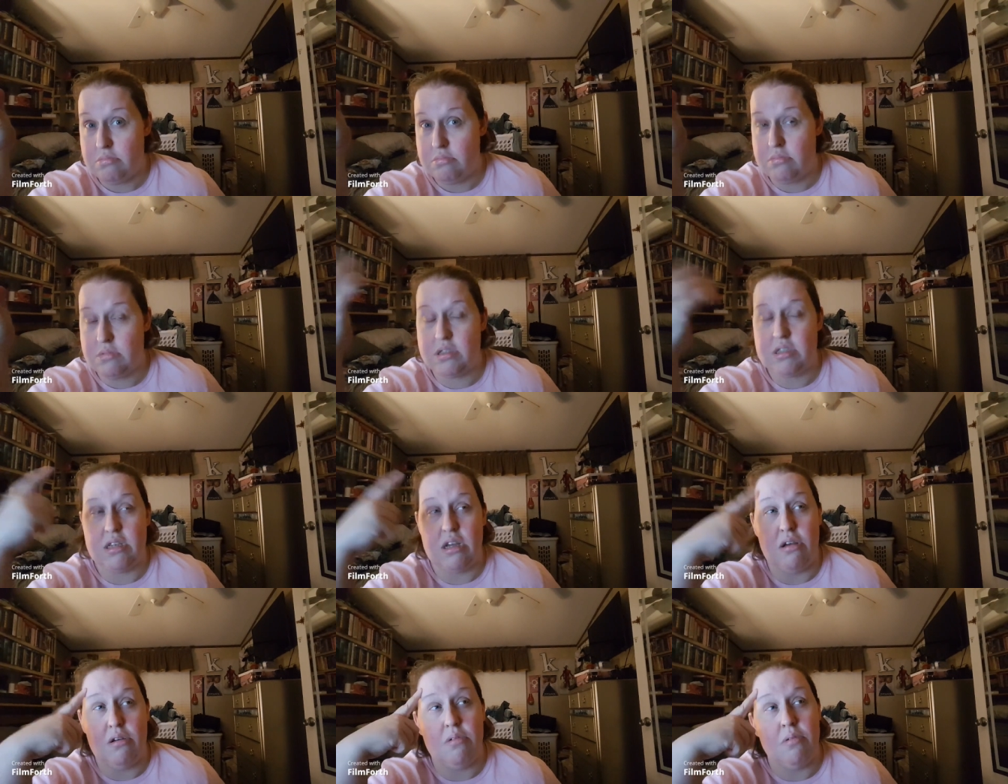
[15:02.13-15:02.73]

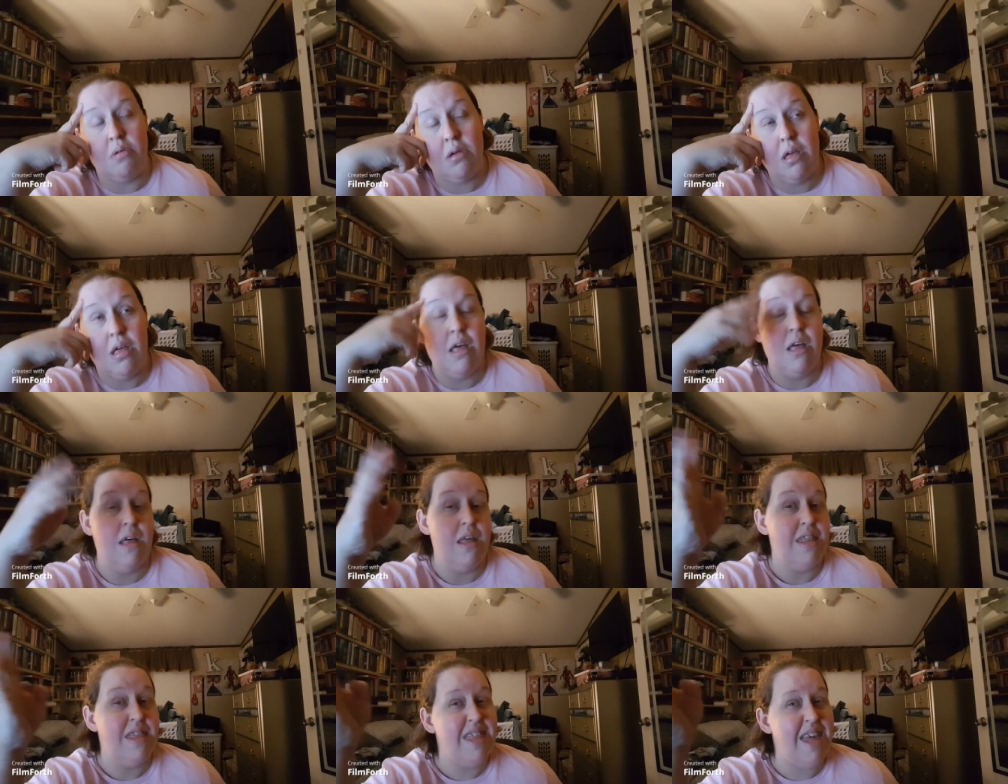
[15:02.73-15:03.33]
so
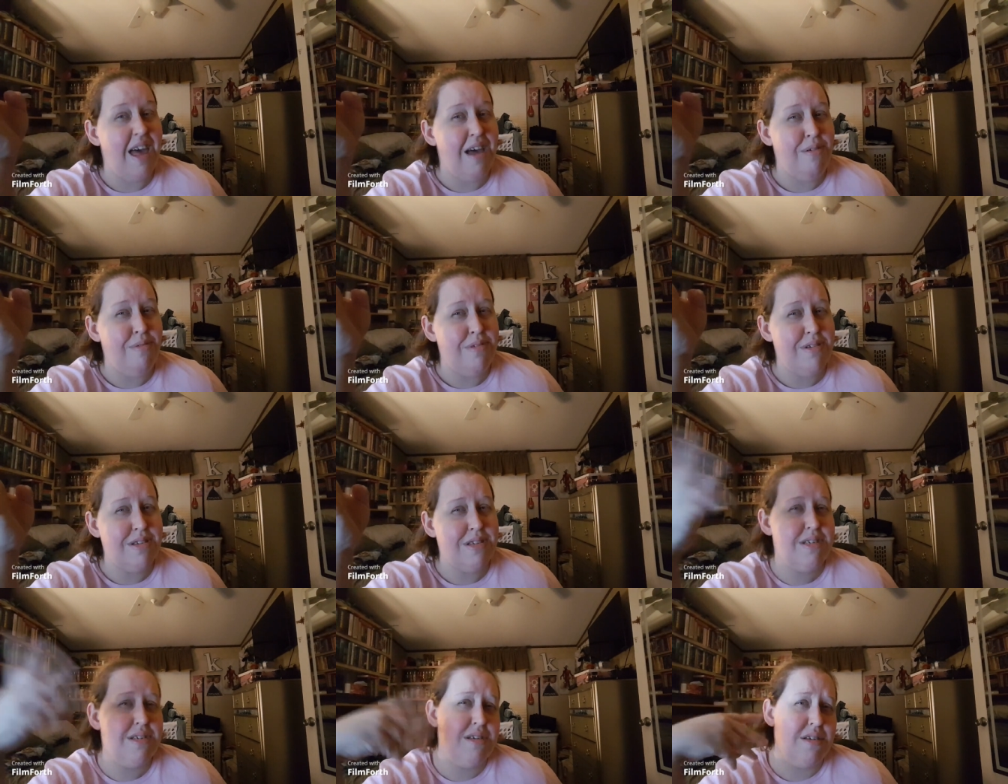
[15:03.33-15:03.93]
that
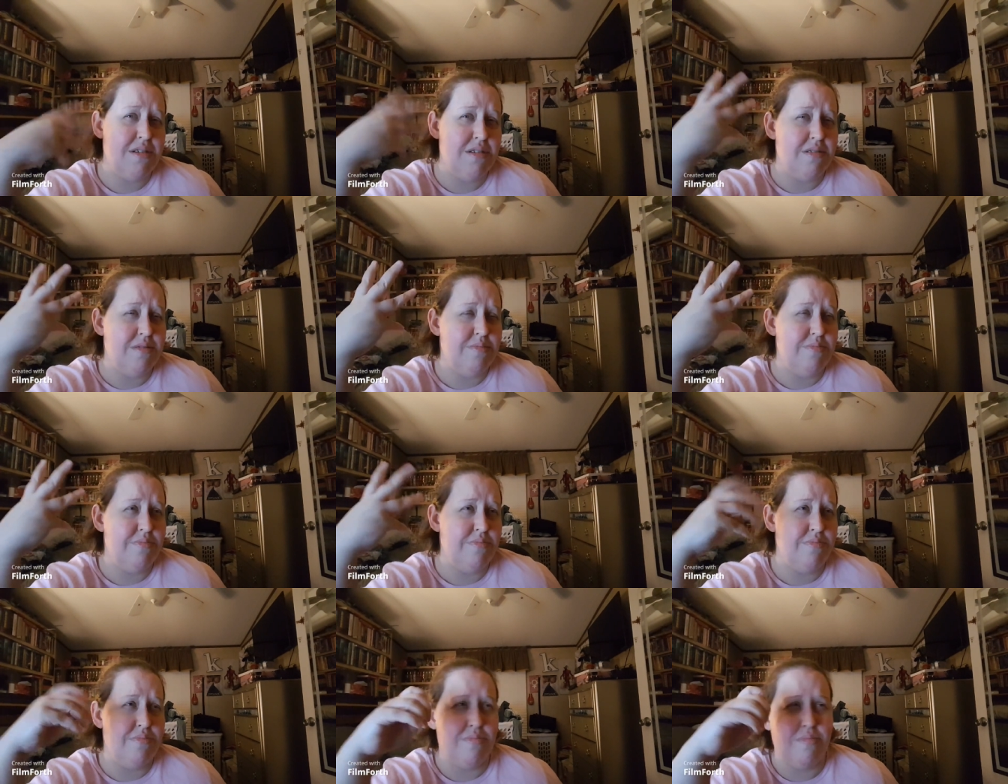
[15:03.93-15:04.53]
was
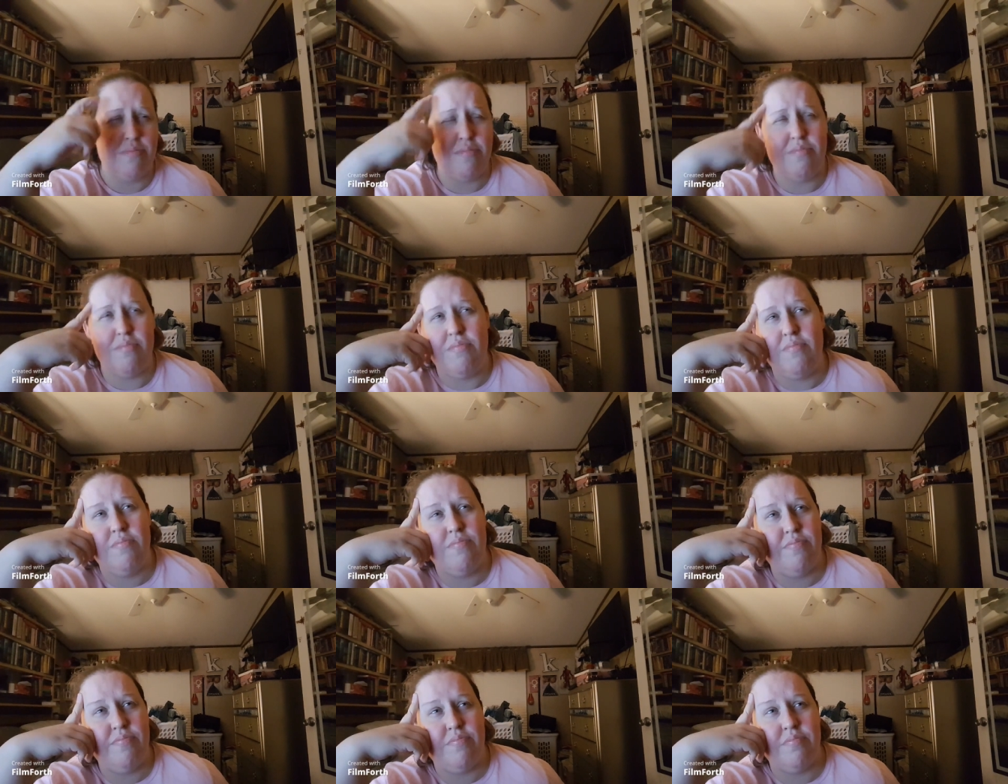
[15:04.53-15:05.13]

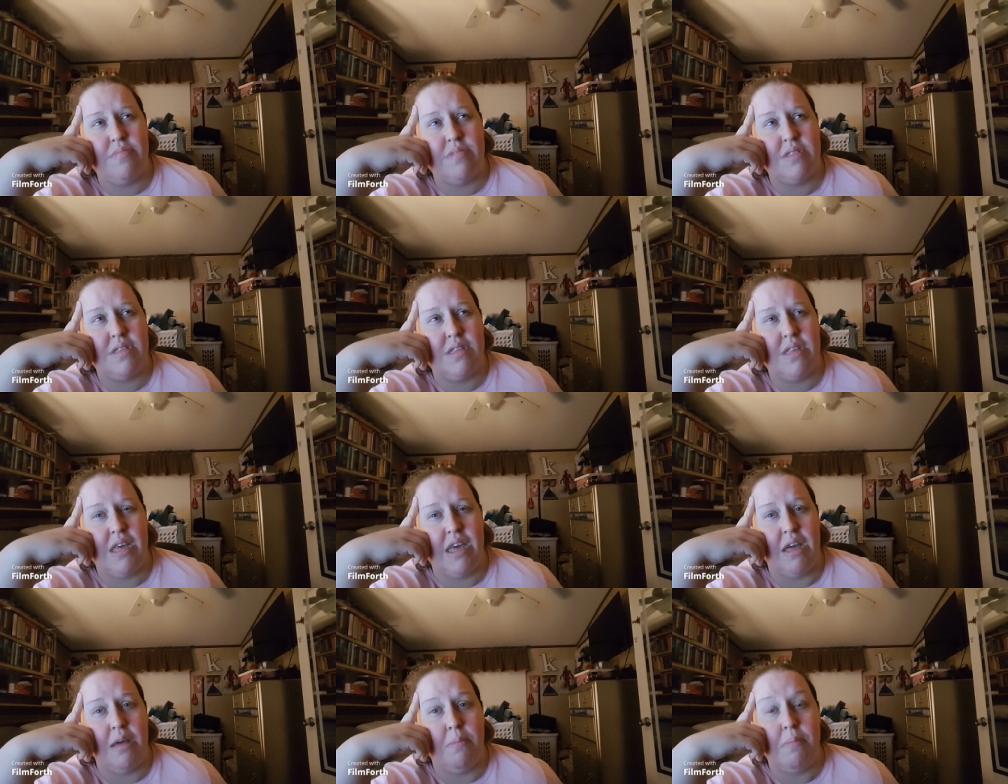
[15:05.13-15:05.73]

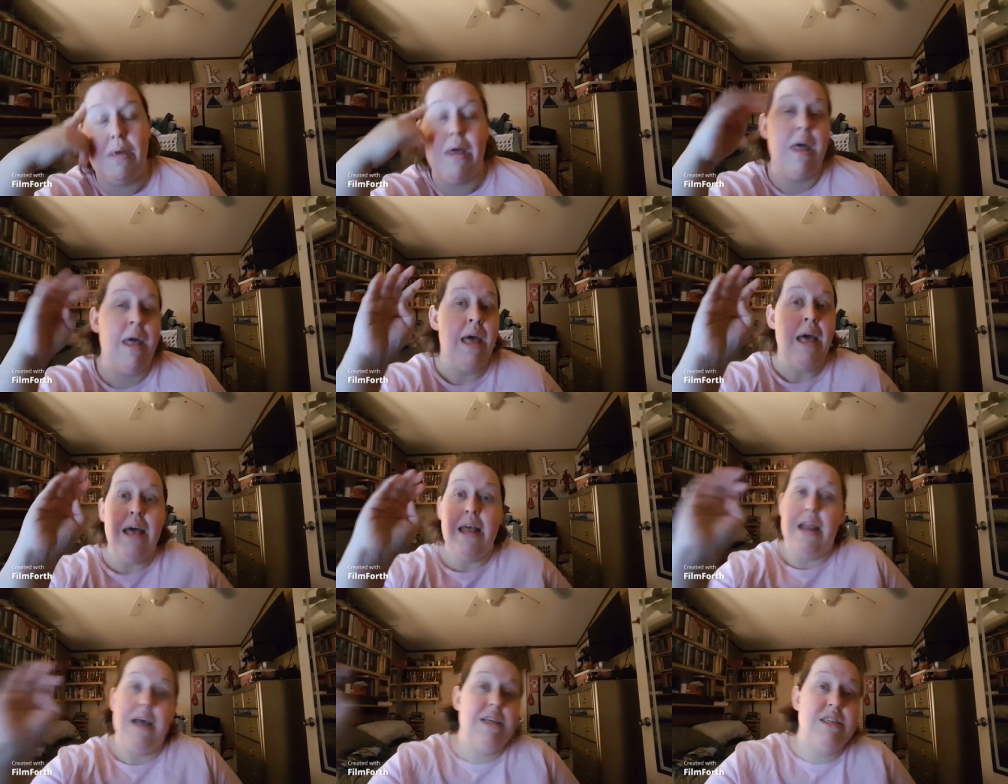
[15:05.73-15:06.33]
yeah, but
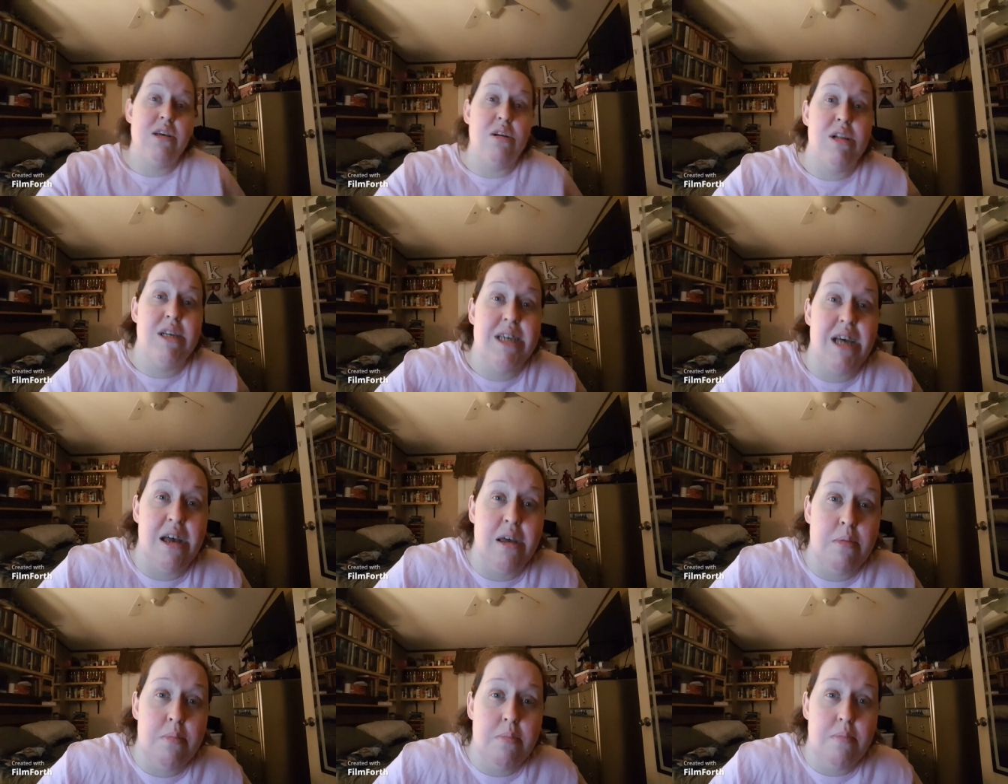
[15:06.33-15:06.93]
that's the only
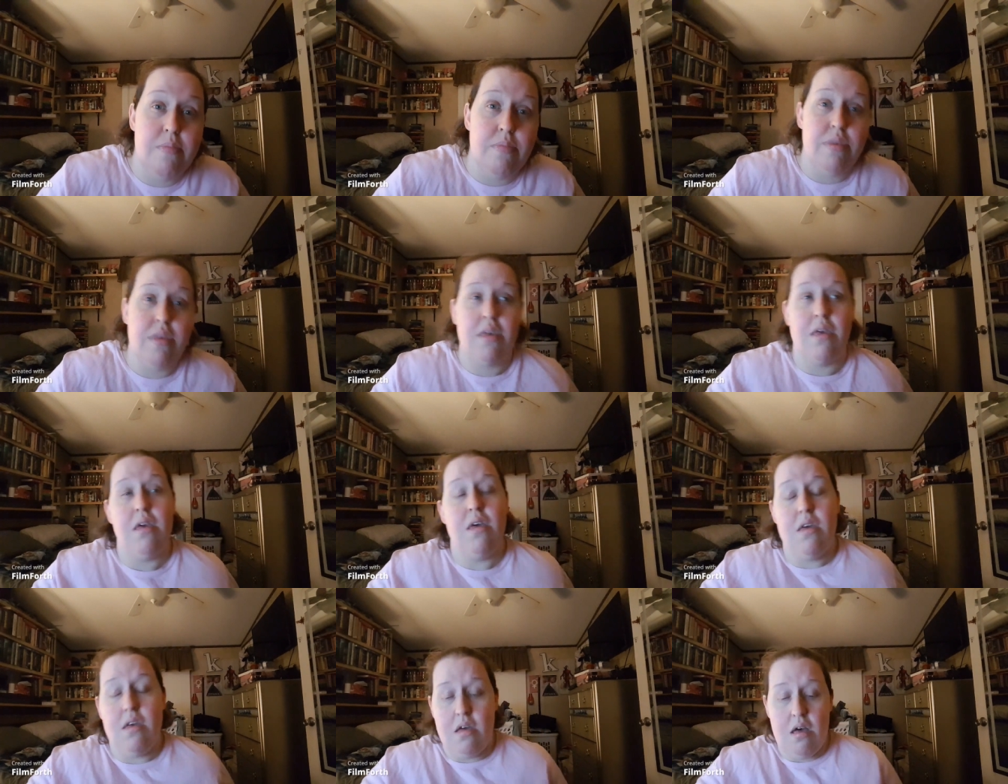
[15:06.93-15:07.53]
time.
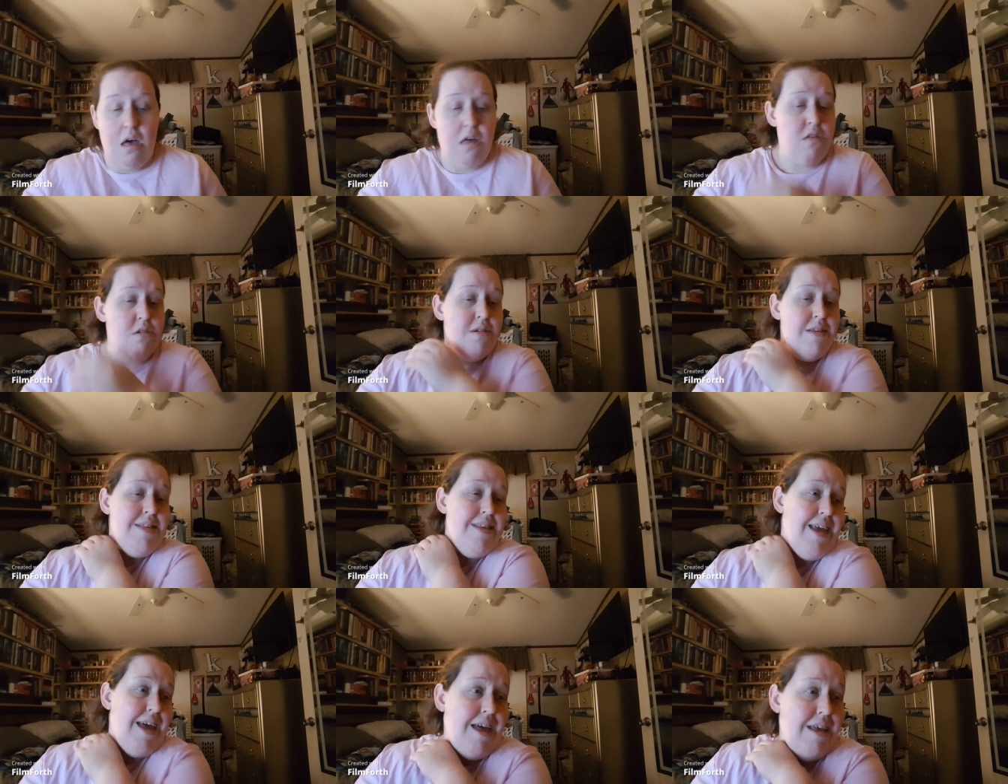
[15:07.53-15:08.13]
Other
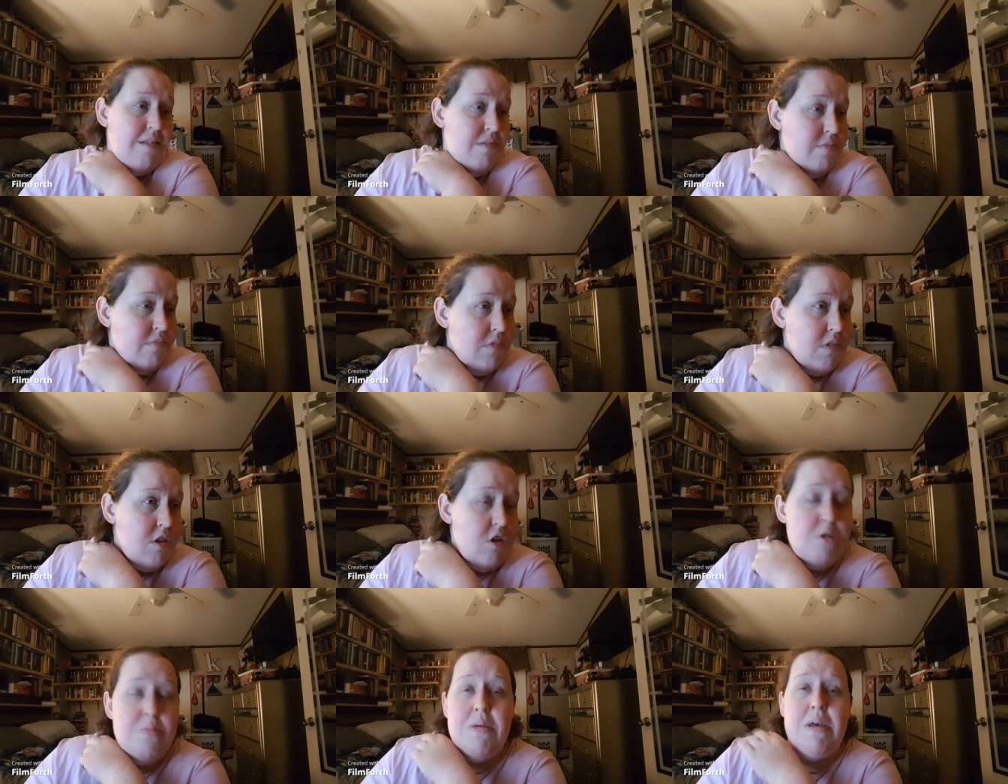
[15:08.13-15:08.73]
than that,
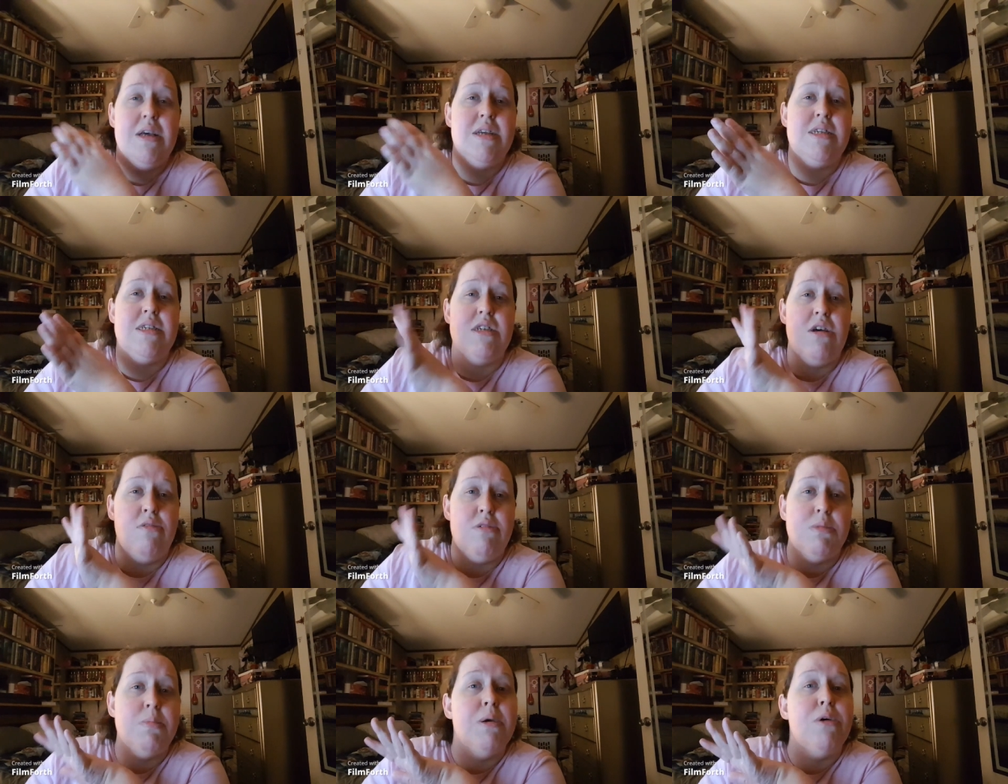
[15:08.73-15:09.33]
UPS has
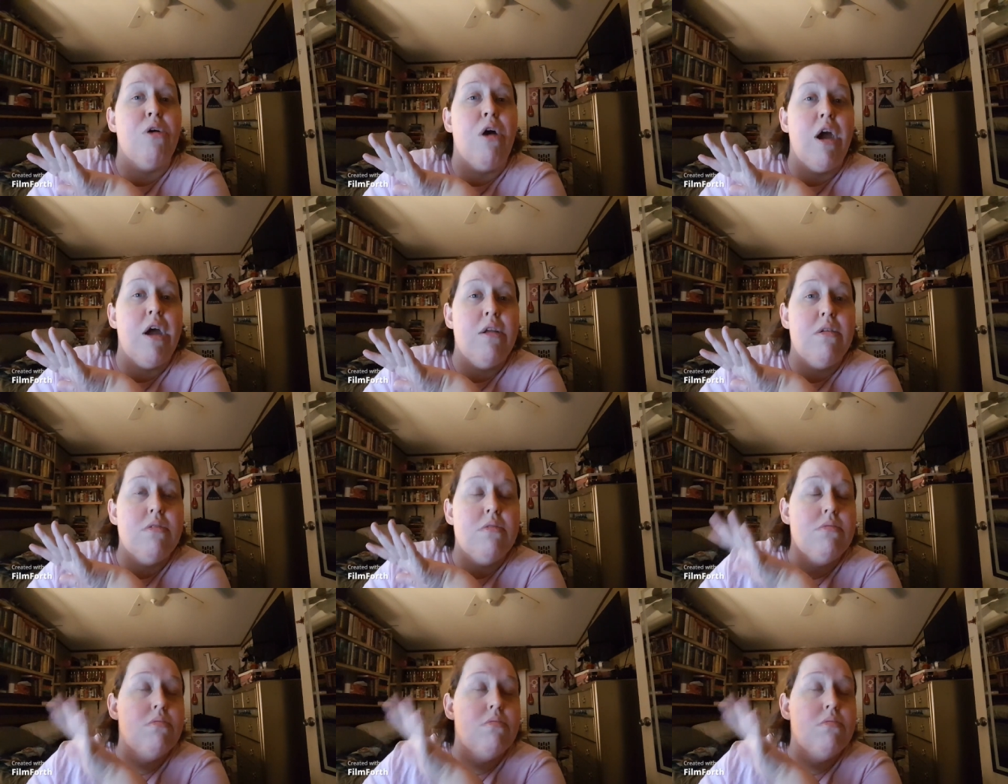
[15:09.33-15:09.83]
always been great.